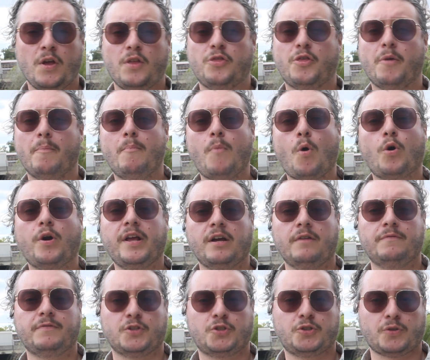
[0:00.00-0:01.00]
The morning
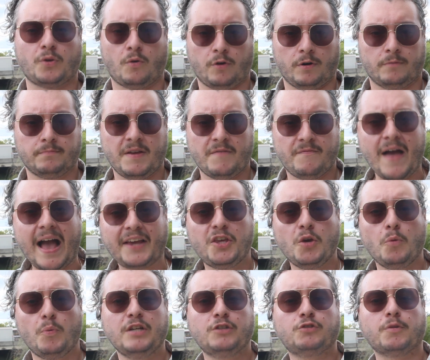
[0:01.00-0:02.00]
of the storm,
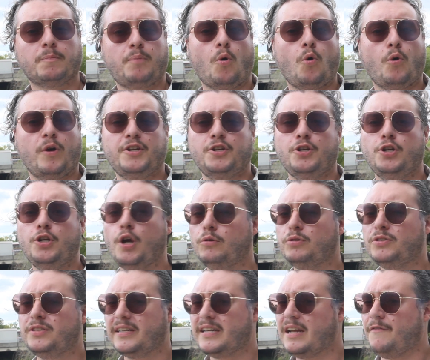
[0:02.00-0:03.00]
evacuees reported no
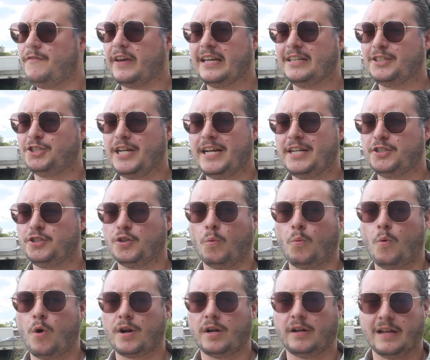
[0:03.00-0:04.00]
significant change in the
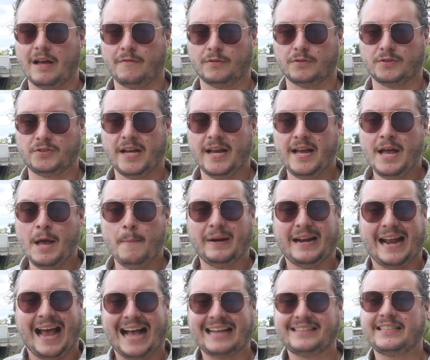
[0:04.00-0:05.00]
water levels,
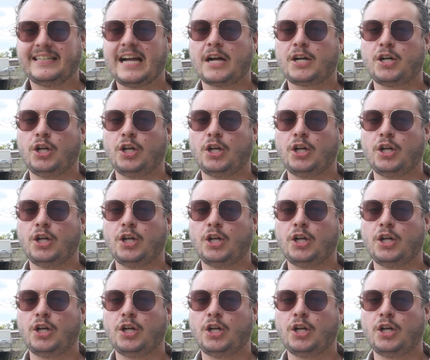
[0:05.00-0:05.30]
but as it got